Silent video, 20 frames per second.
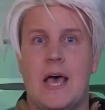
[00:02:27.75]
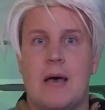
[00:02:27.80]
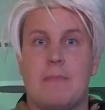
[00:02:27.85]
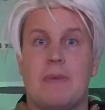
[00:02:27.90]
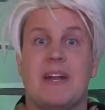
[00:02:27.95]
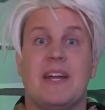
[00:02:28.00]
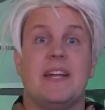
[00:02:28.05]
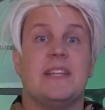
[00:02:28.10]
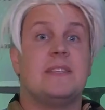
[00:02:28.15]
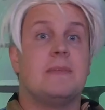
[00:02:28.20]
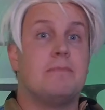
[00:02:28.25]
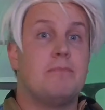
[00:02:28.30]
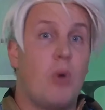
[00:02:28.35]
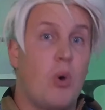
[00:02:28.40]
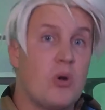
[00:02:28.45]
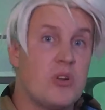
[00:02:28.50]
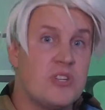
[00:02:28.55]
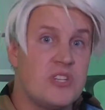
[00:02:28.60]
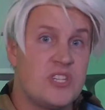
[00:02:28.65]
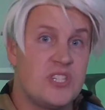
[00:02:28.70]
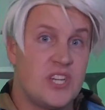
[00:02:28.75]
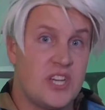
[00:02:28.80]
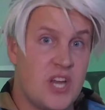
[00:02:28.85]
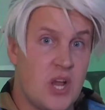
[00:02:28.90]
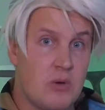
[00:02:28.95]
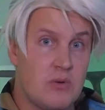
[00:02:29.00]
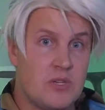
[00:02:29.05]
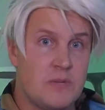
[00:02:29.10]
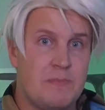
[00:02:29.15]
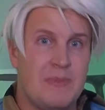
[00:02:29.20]
but it is important to
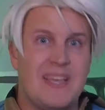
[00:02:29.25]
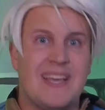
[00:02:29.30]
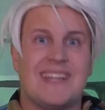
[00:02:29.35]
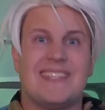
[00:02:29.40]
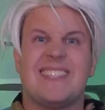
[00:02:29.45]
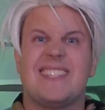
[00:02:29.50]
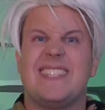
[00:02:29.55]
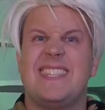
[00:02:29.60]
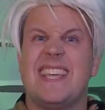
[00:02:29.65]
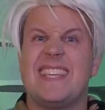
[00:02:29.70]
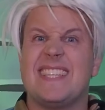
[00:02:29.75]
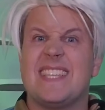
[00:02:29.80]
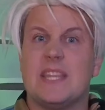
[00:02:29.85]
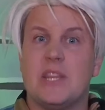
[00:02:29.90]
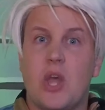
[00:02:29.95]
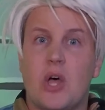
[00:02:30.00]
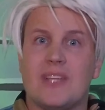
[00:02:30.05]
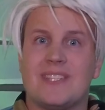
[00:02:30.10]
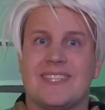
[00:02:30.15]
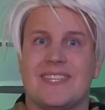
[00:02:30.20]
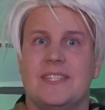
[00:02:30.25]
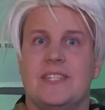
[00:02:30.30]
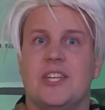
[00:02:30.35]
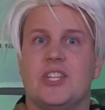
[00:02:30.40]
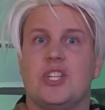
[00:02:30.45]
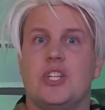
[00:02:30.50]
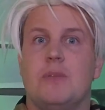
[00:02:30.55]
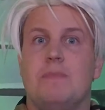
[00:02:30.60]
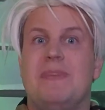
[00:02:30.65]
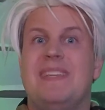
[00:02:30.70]
note because this loss
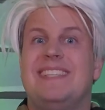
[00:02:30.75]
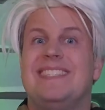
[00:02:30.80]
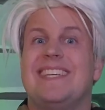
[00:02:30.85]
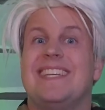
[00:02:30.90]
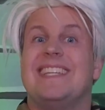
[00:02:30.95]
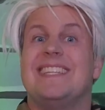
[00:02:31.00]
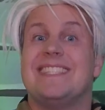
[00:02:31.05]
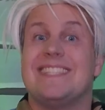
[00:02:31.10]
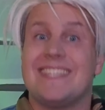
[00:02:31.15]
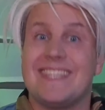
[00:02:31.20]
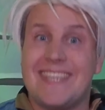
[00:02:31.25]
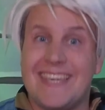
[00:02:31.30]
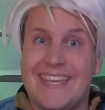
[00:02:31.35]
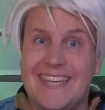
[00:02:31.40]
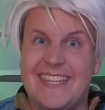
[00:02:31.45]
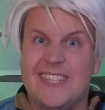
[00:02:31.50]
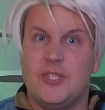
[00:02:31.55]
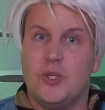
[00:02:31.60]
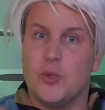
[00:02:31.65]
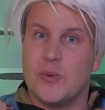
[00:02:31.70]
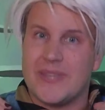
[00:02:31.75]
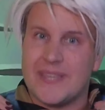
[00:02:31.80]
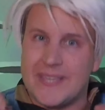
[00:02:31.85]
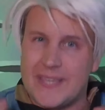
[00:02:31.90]
condition means it is key to